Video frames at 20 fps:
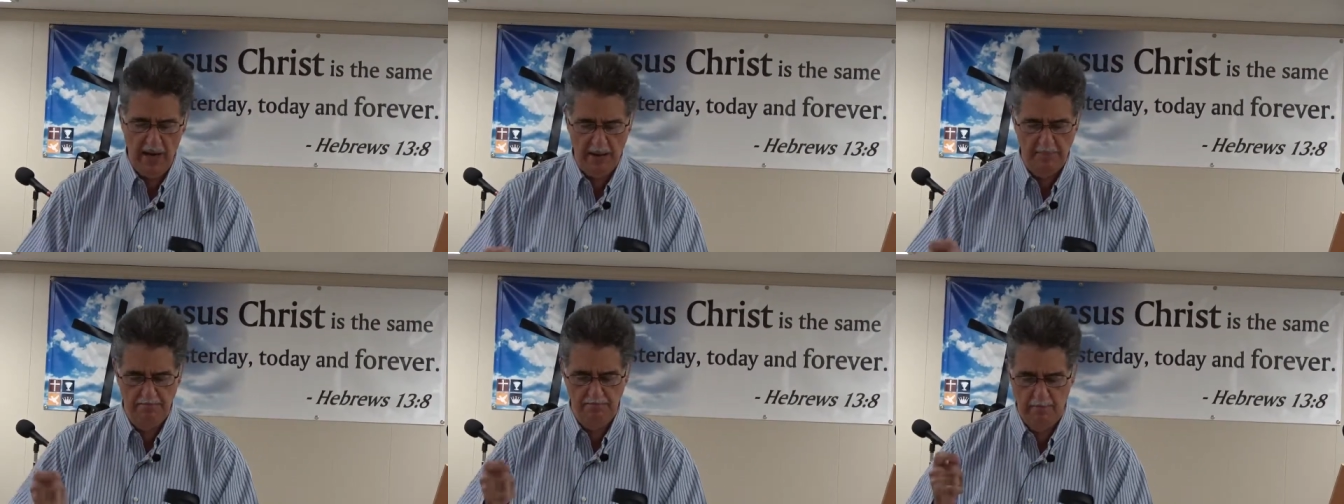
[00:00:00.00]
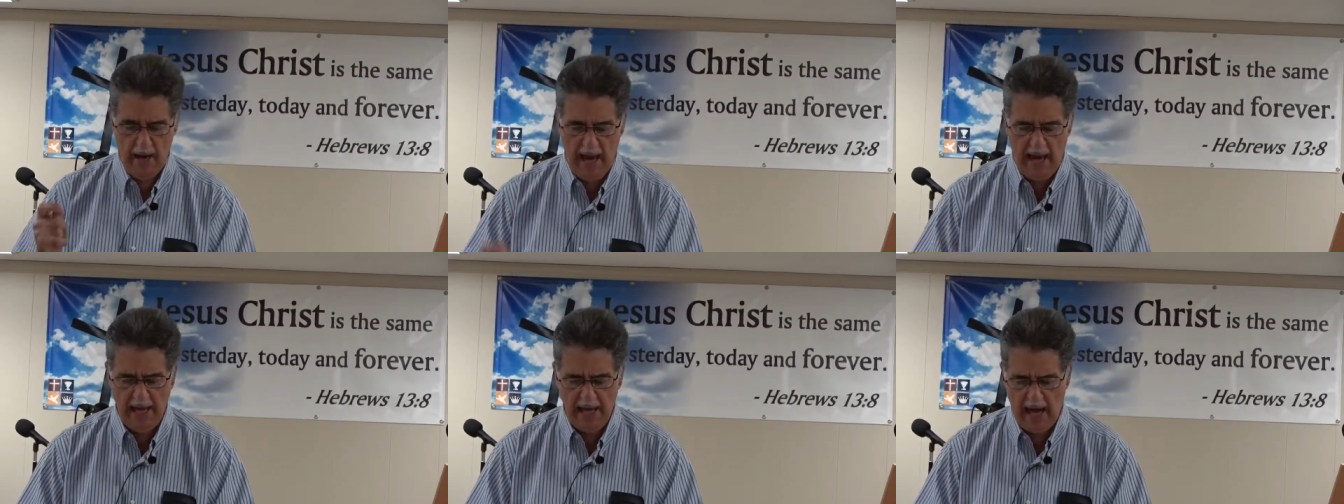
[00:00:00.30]
and
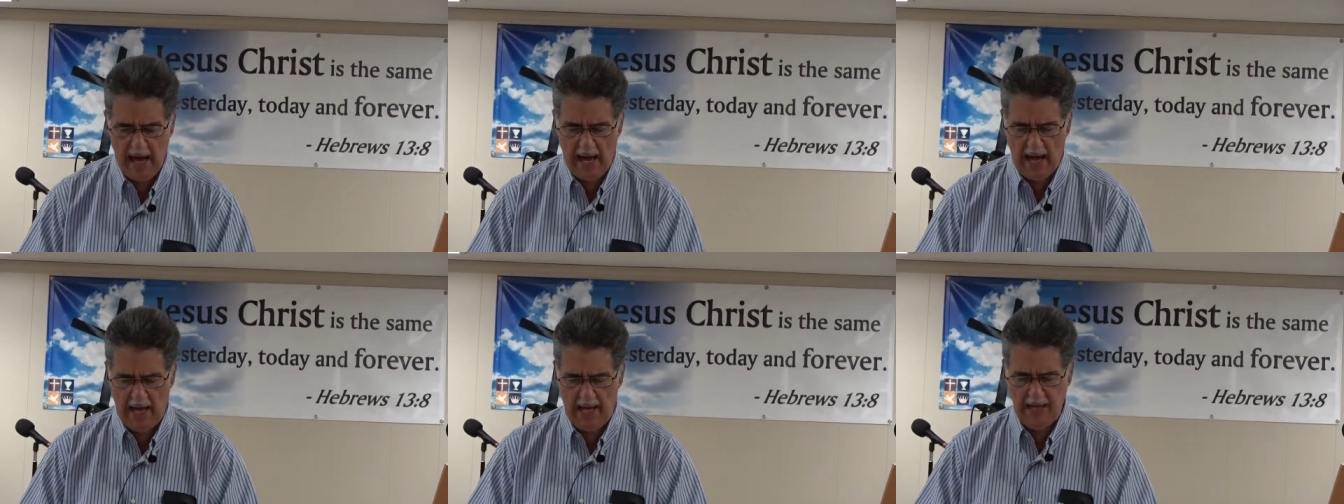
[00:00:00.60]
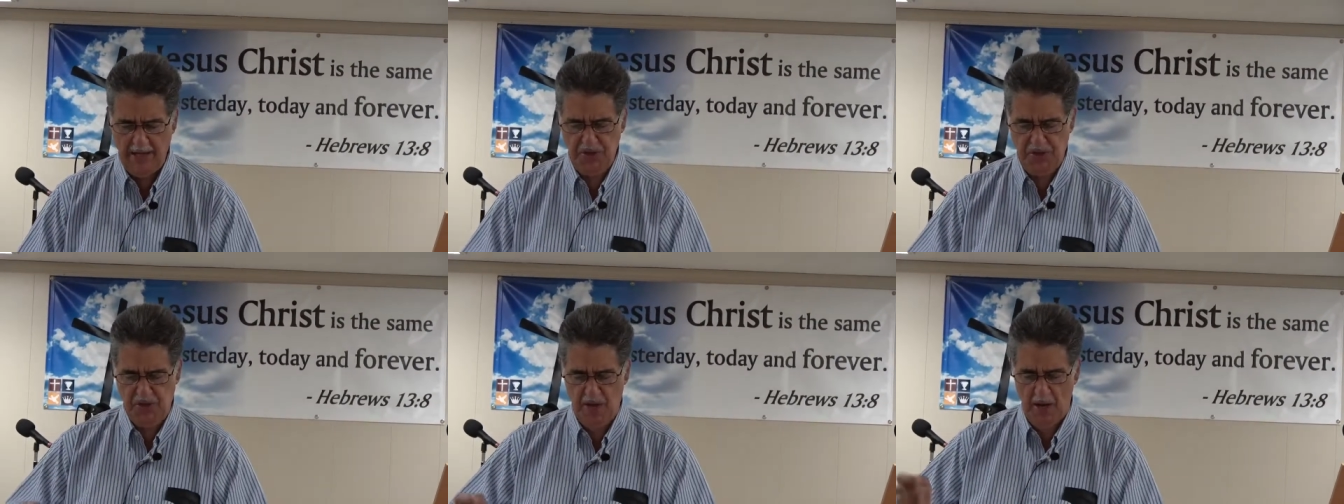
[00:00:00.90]
my
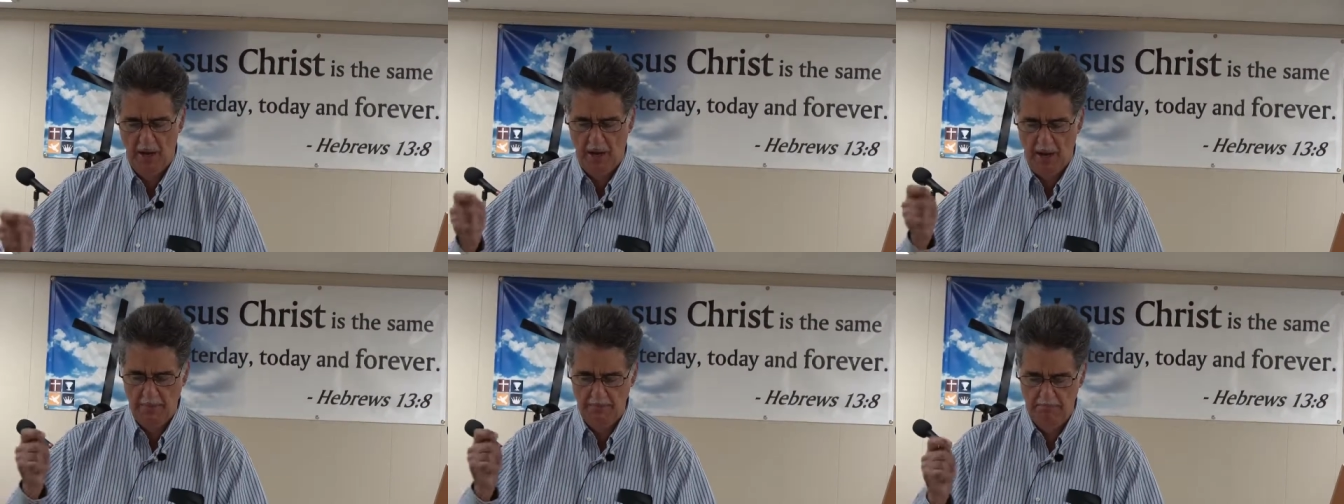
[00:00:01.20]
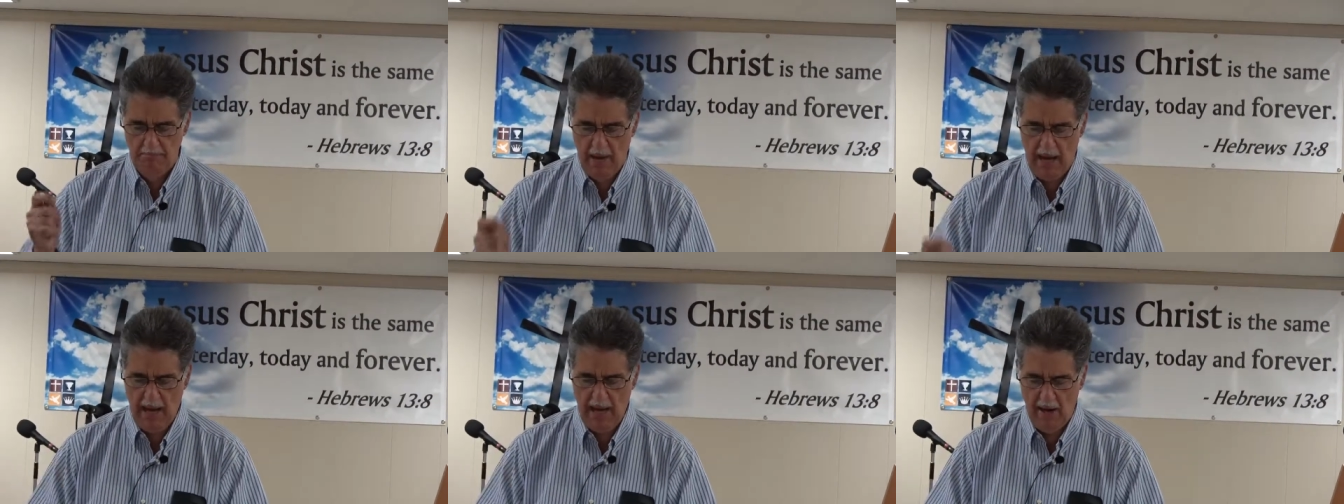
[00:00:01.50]
eyes
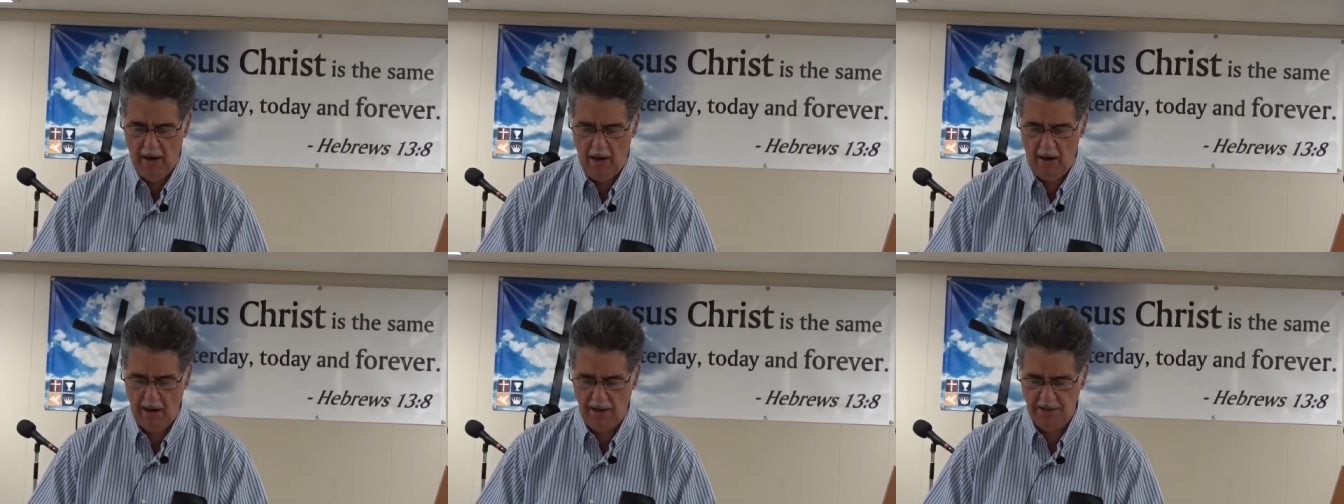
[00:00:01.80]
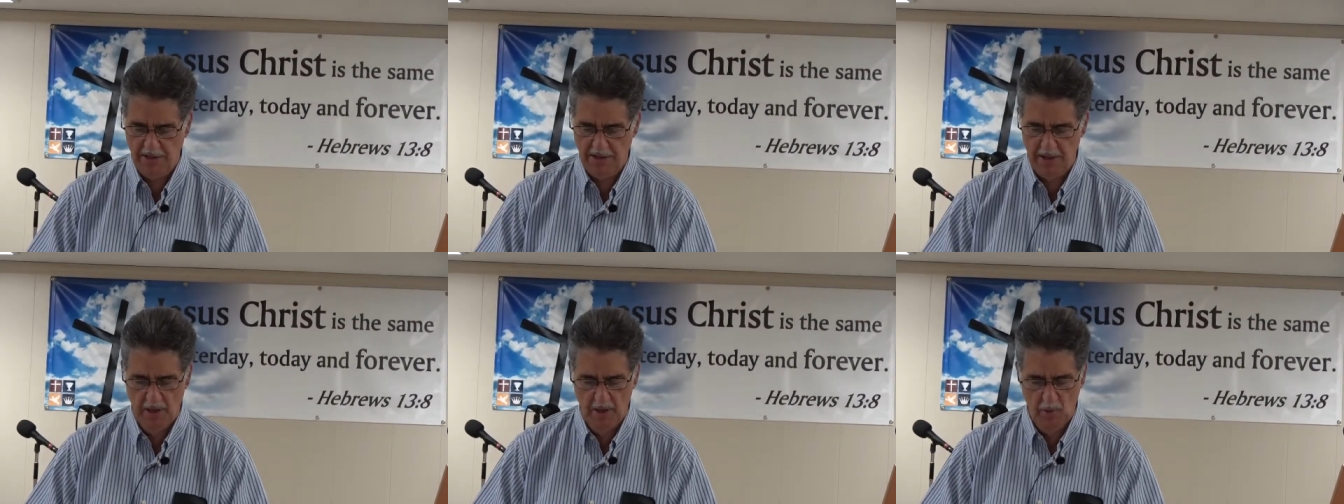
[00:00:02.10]
and my
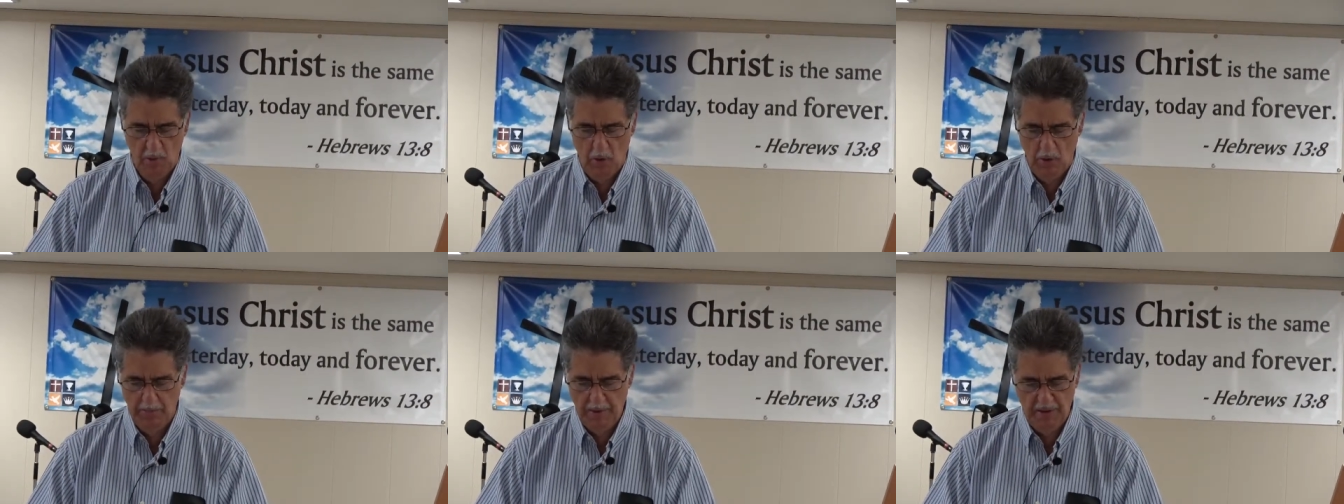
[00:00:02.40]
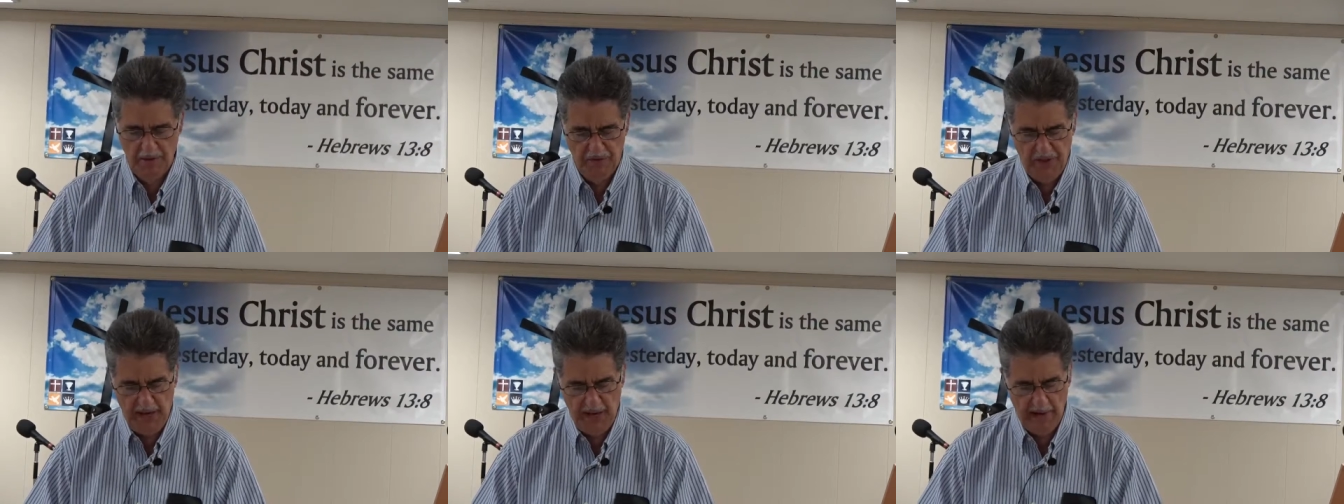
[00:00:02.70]
heart will
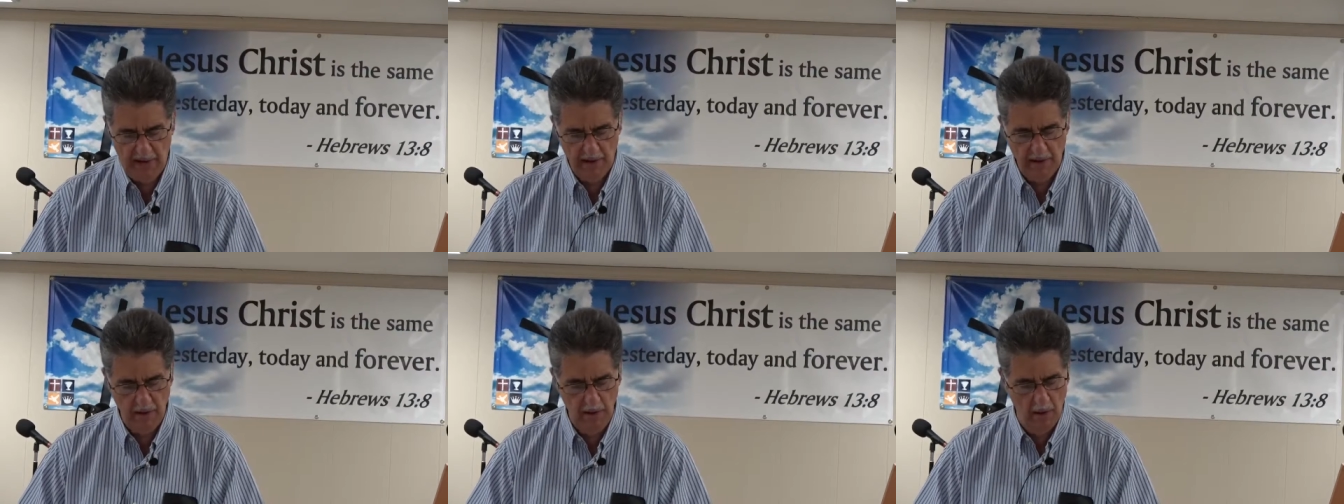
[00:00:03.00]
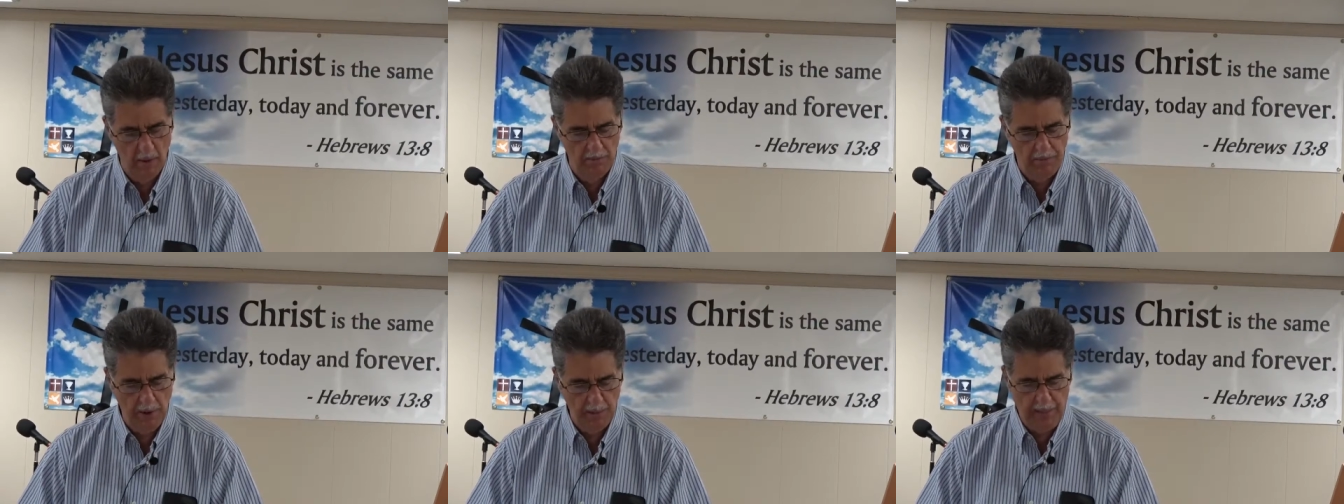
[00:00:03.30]
be
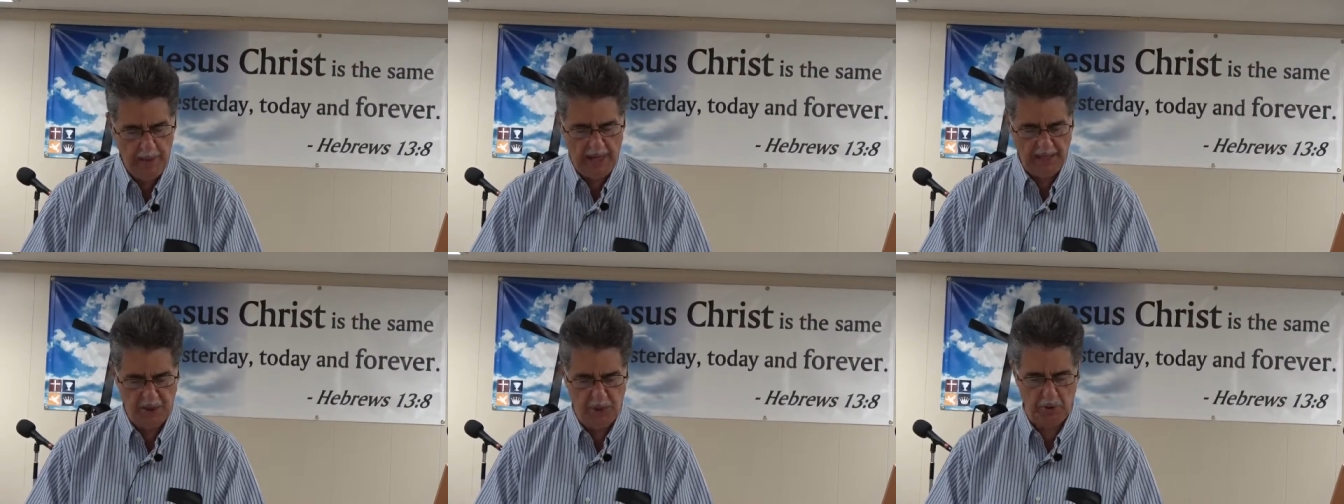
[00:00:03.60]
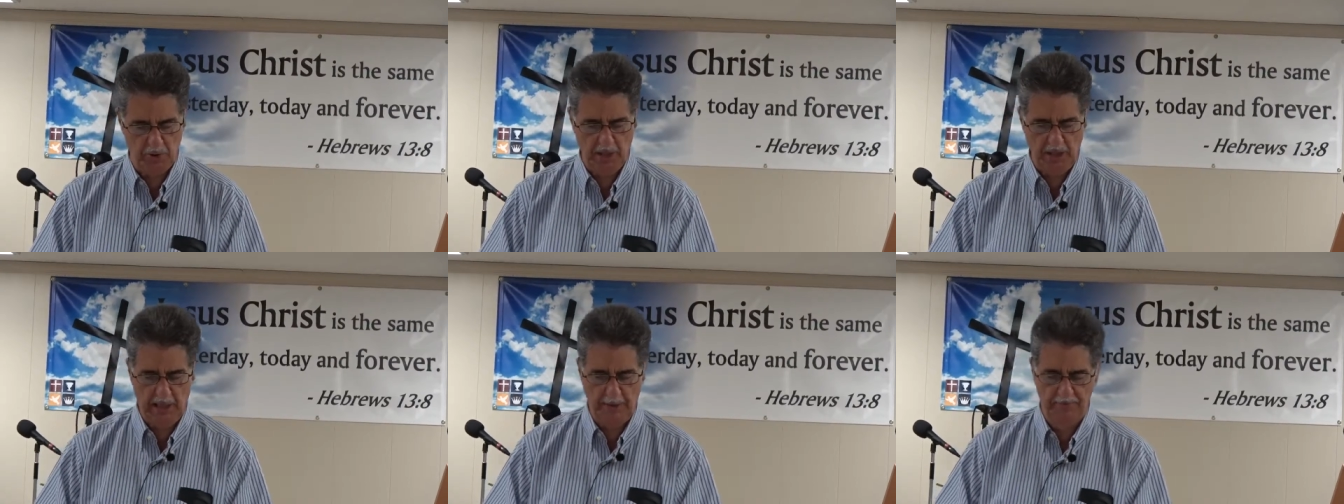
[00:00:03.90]
there
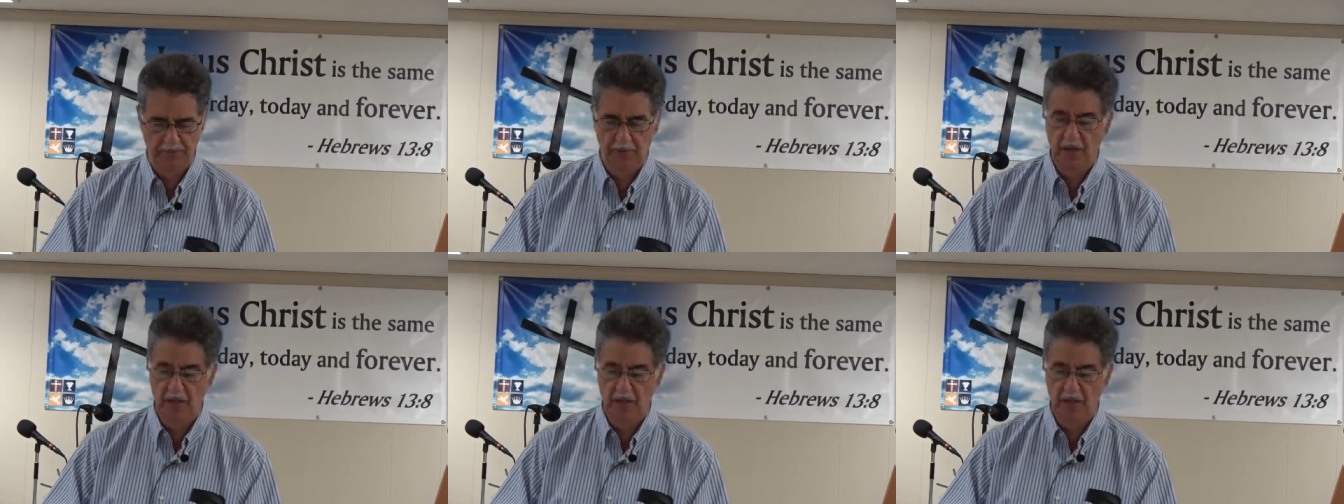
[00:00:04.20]
perpetually.